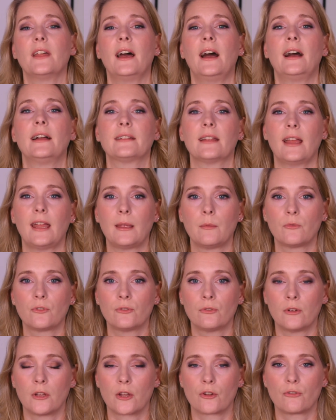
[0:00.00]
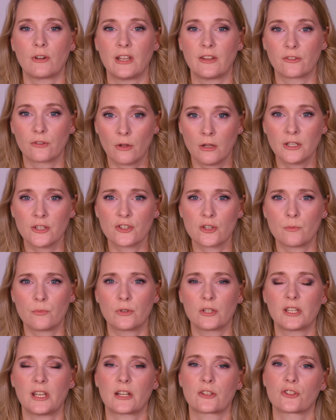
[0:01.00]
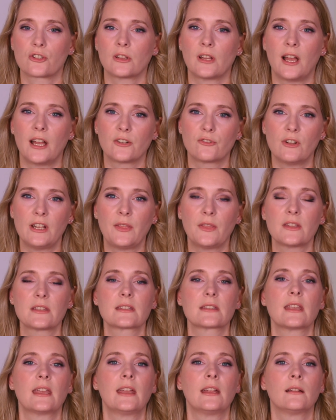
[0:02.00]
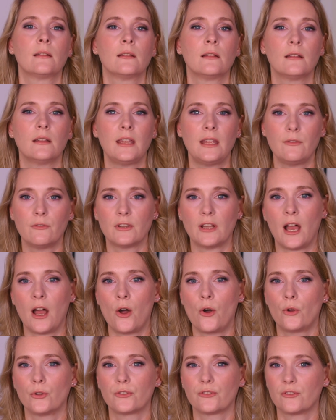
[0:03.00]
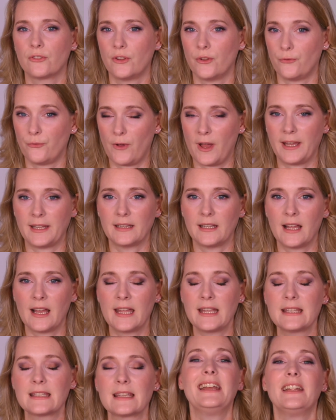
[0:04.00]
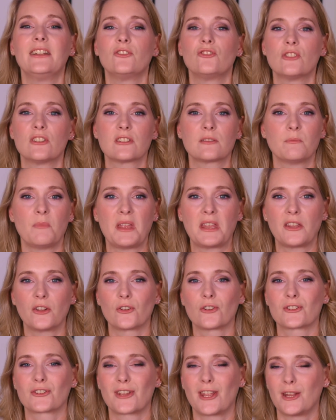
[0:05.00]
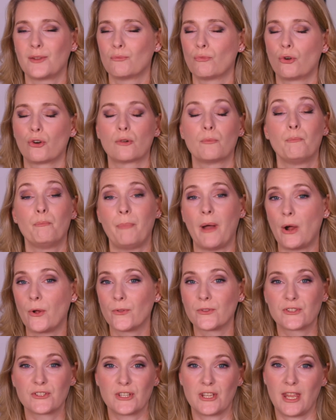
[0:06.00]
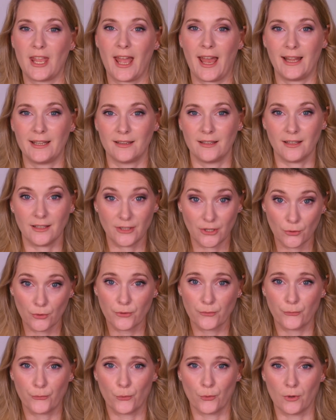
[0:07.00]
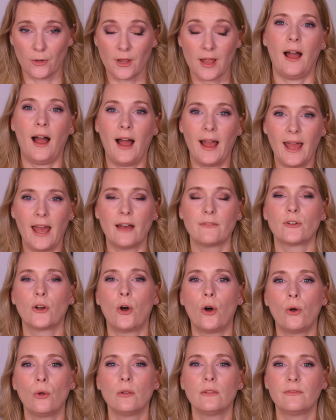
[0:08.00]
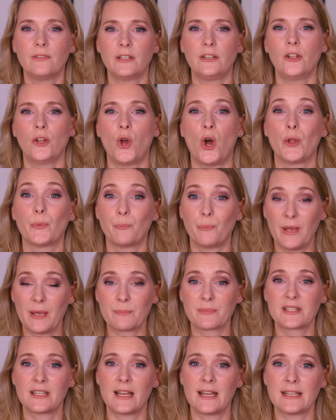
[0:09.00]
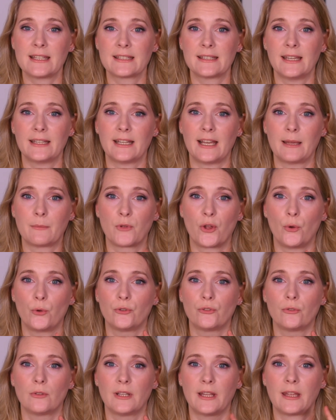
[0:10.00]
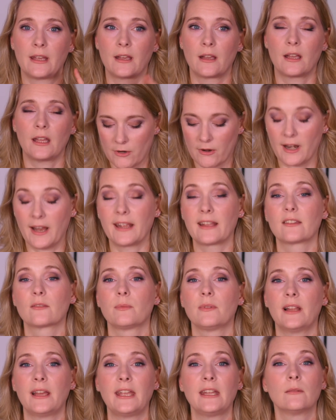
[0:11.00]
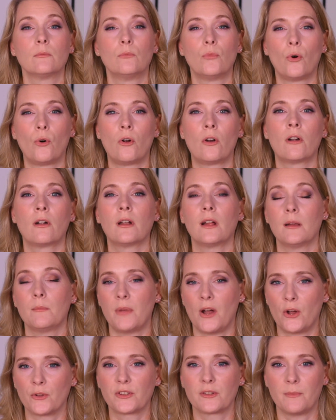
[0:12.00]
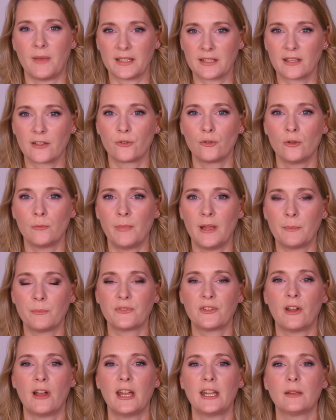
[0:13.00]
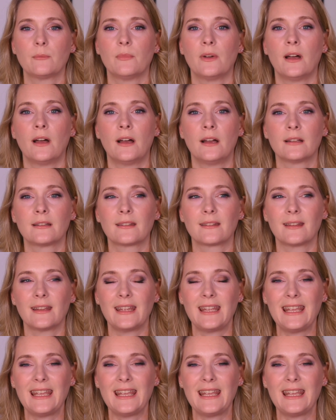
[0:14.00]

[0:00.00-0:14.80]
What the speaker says: that aims to increase collagen production, hydrate the skin, even out the fine lines, and just make your skin more bouncy and youthful. I have a whole video on peptides that I'm going to link where I explain more about the Matrix-U peptide, but